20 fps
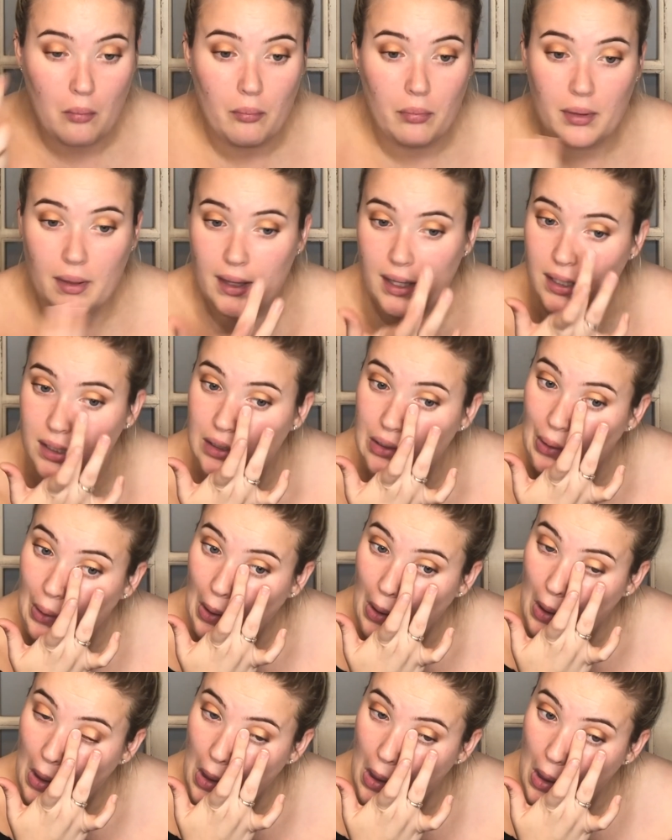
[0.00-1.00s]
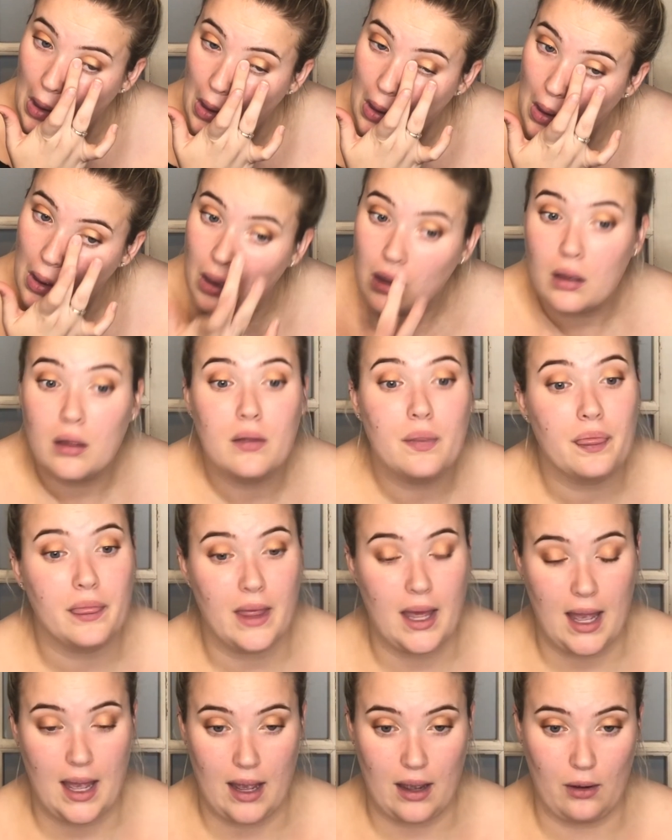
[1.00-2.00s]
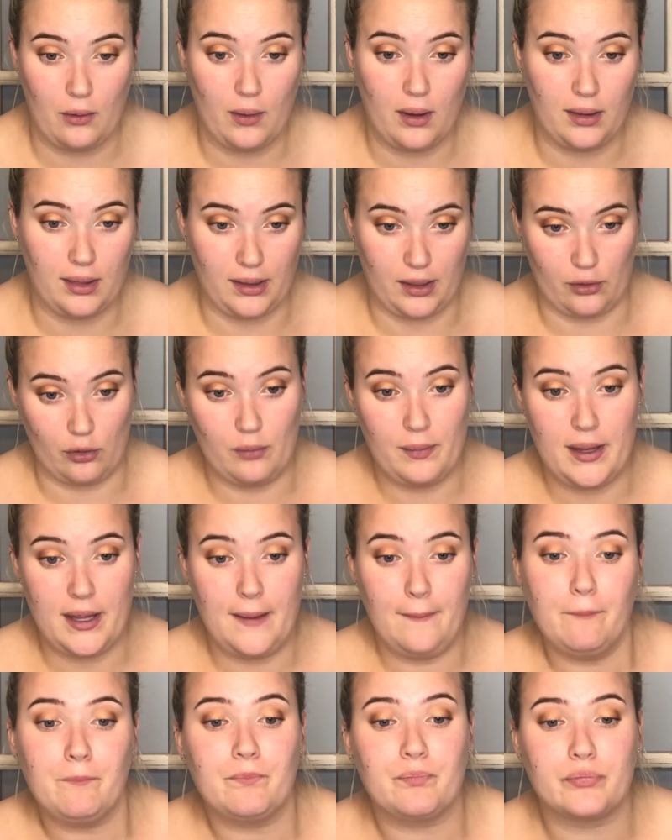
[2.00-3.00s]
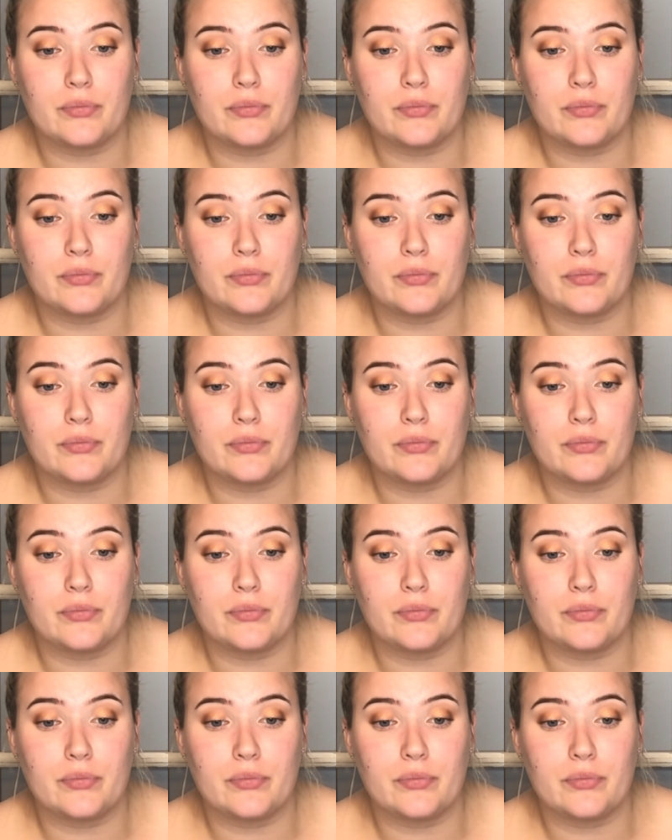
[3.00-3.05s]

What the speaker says: blend that out a little bit.